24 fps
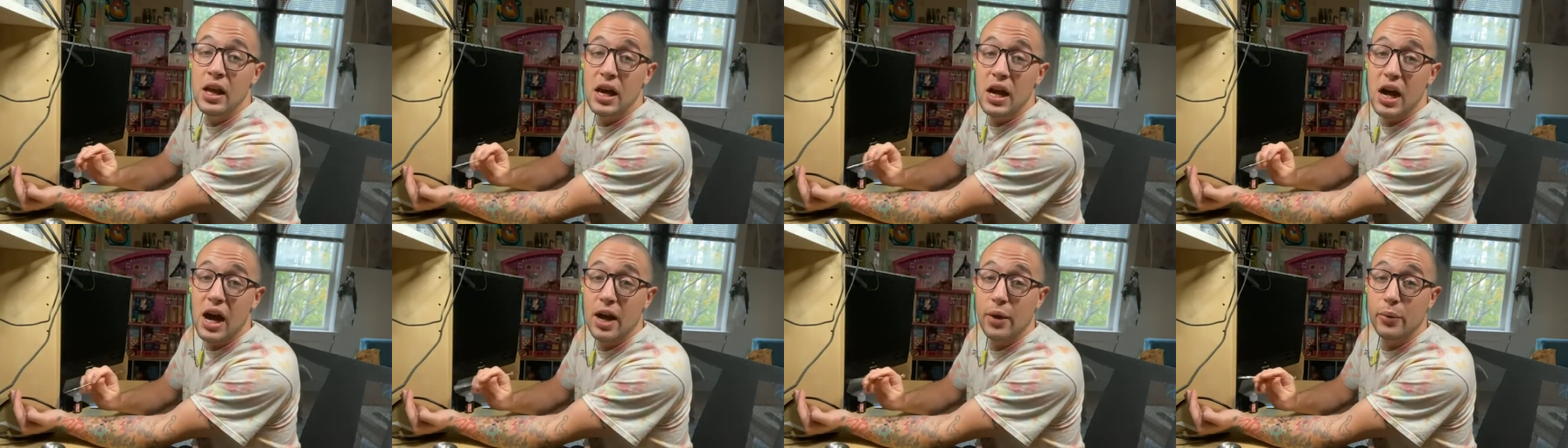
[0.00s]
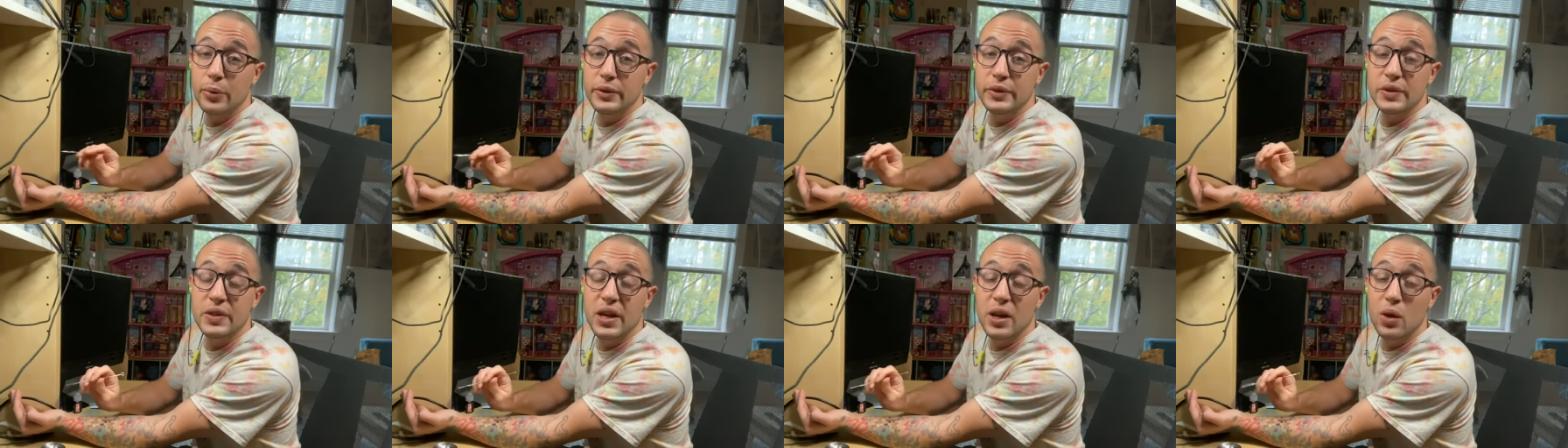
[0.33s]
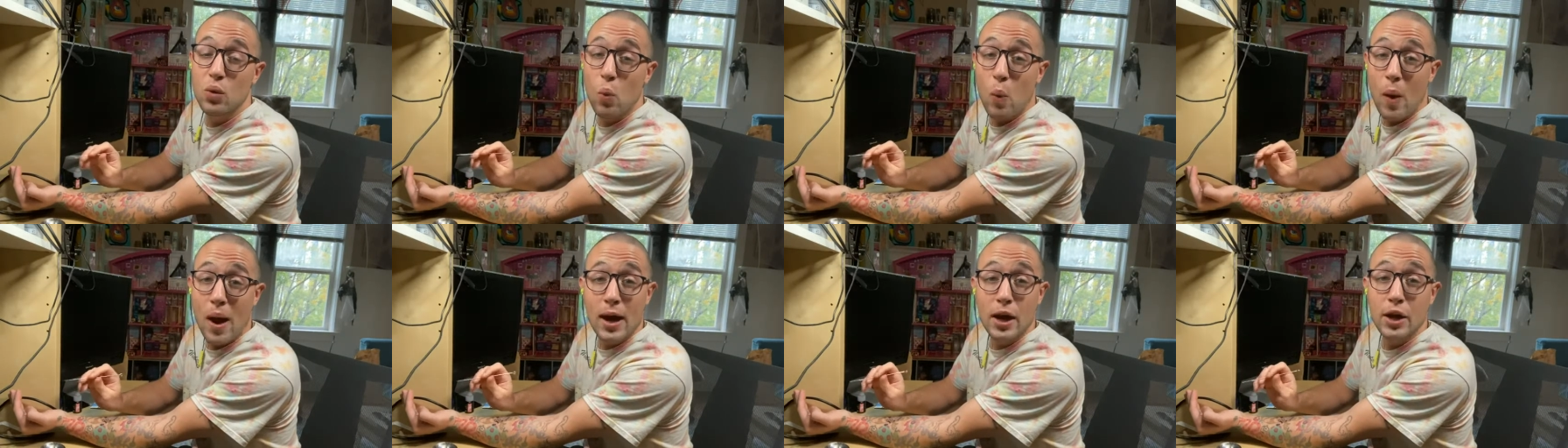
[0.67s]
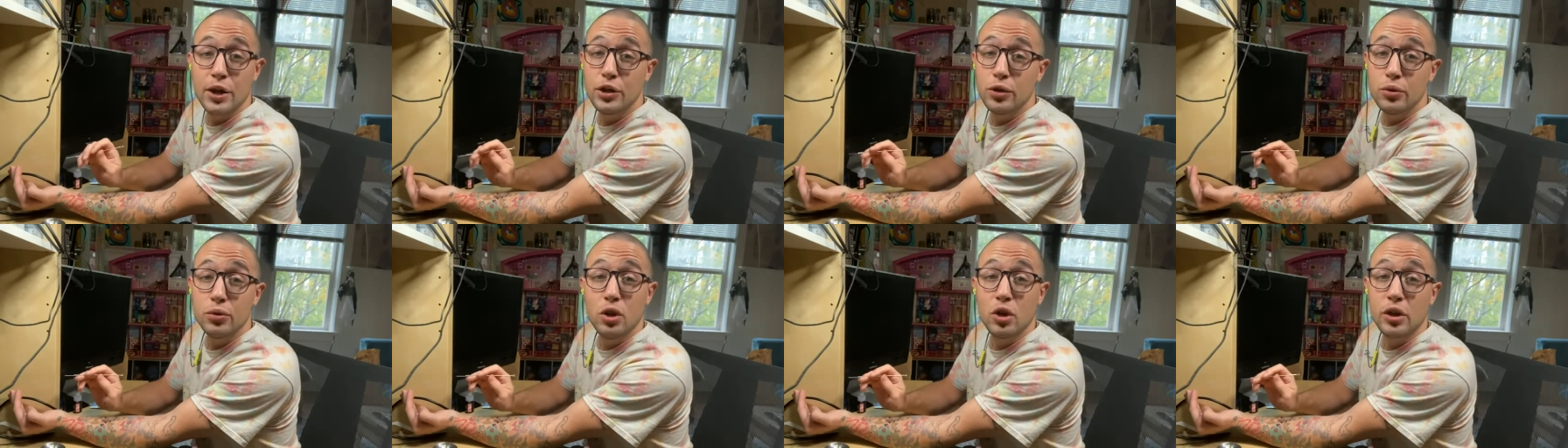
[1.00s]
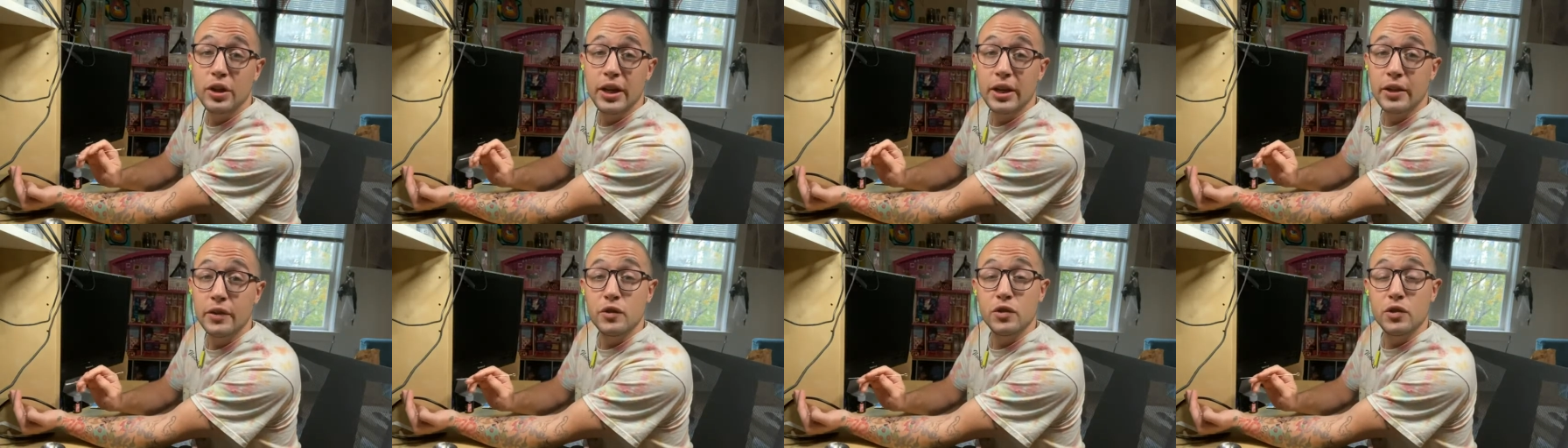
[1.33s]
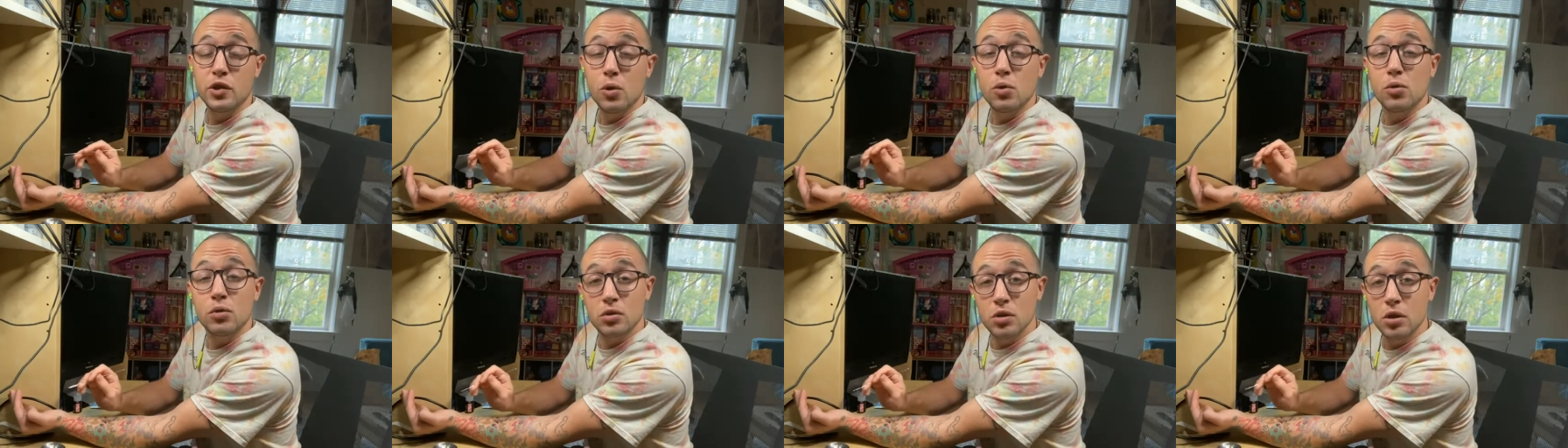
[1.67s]
I will say, why are you looking so
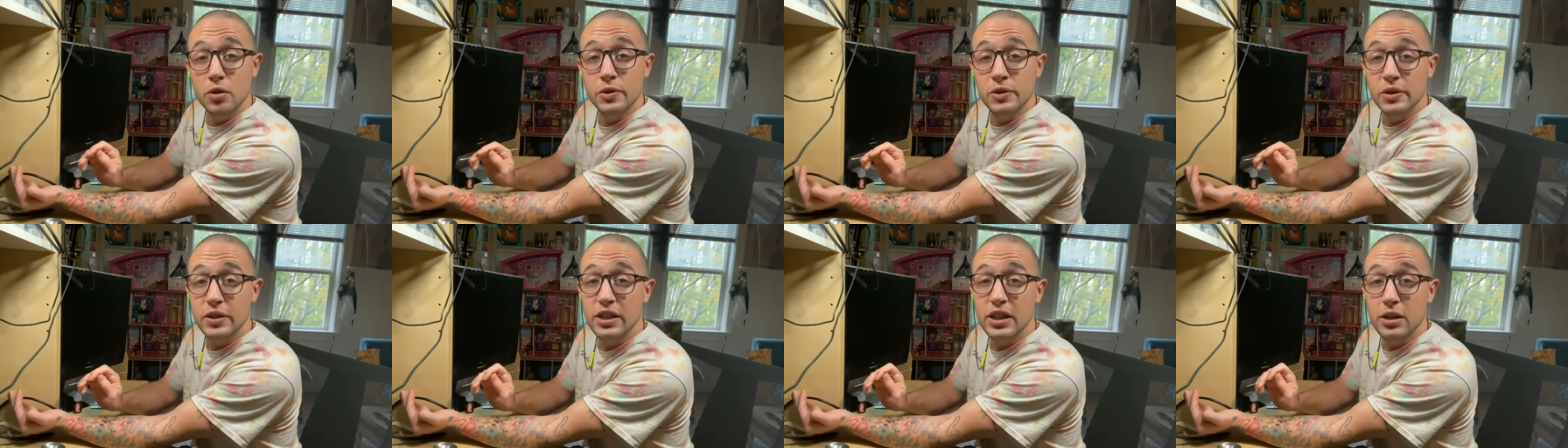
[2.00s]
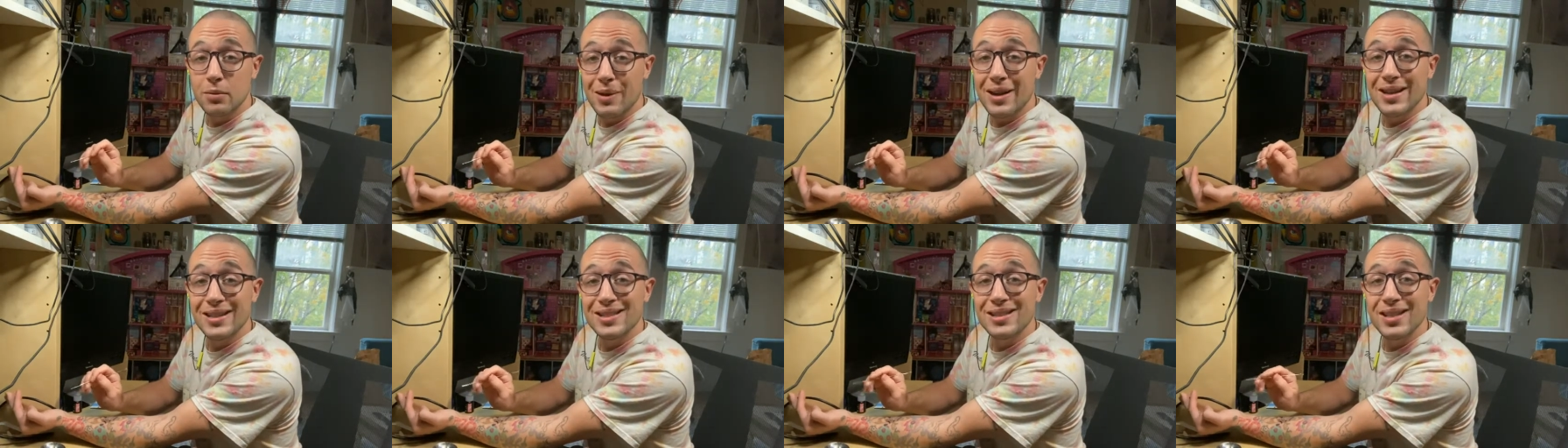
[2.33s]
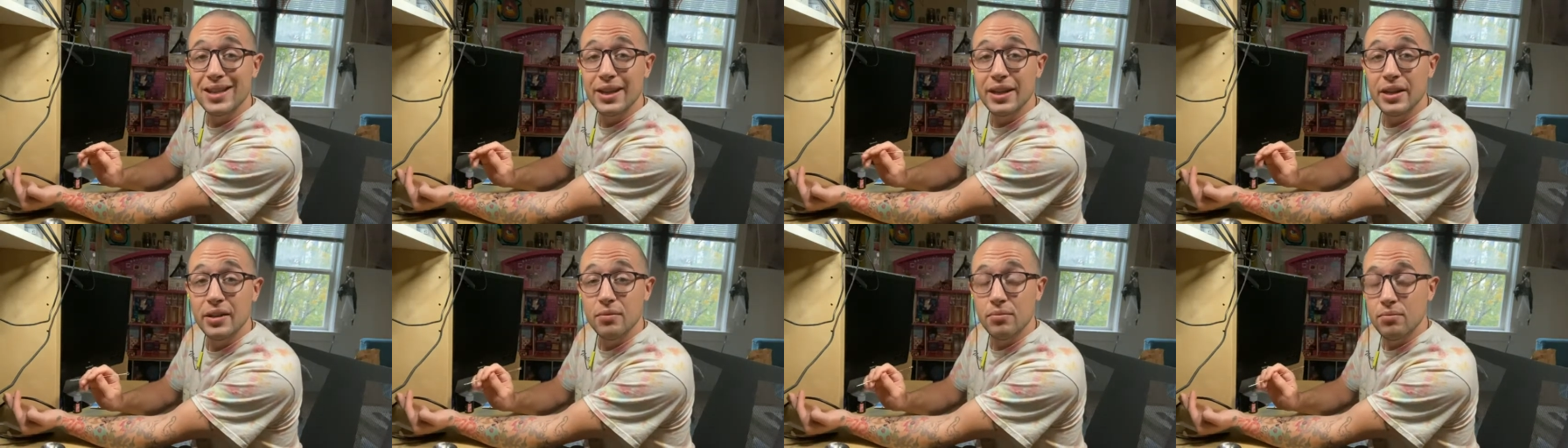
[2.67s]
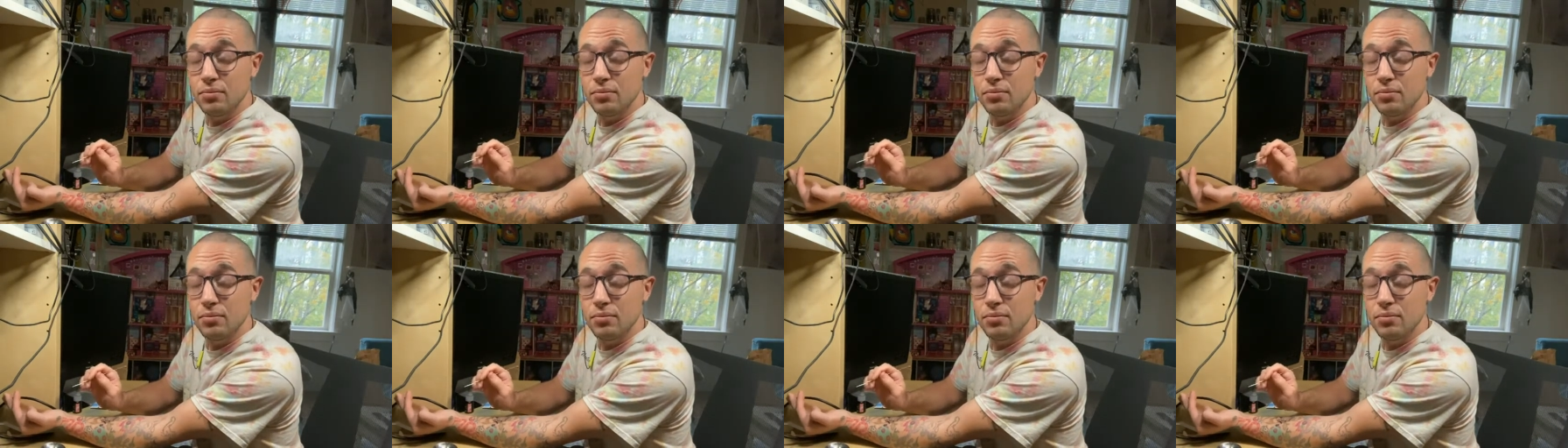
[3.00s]
closely at my skin?